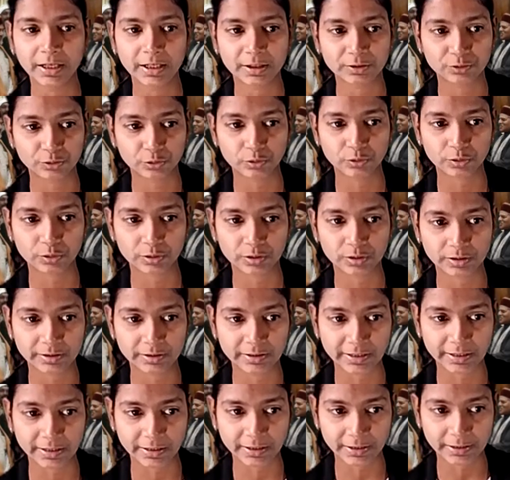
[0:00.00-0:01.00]
So
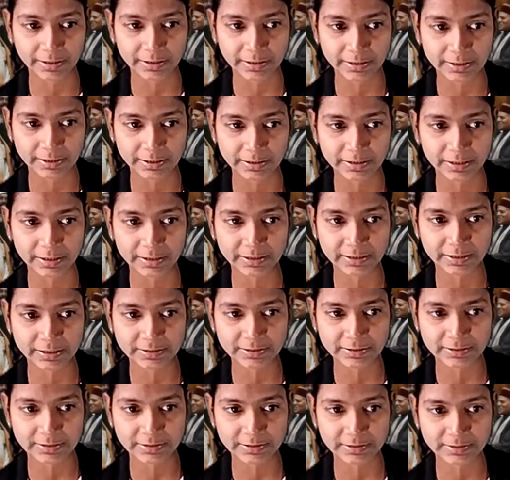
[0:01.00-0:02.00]
the, here it
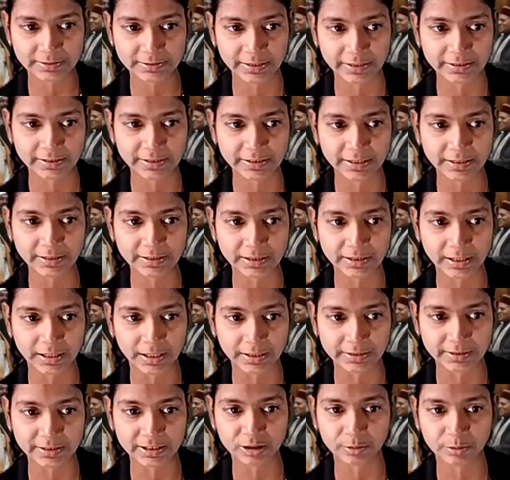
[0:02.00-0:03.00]
is said that
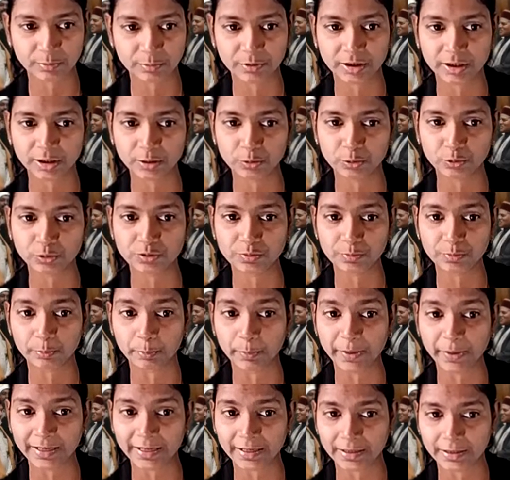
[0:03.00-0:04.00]
Hatti community with
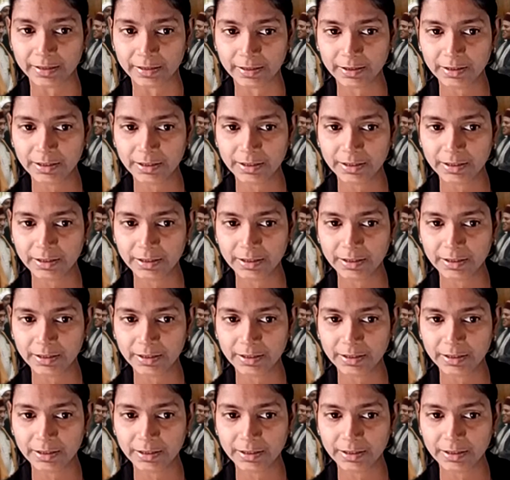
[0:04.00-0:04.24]
men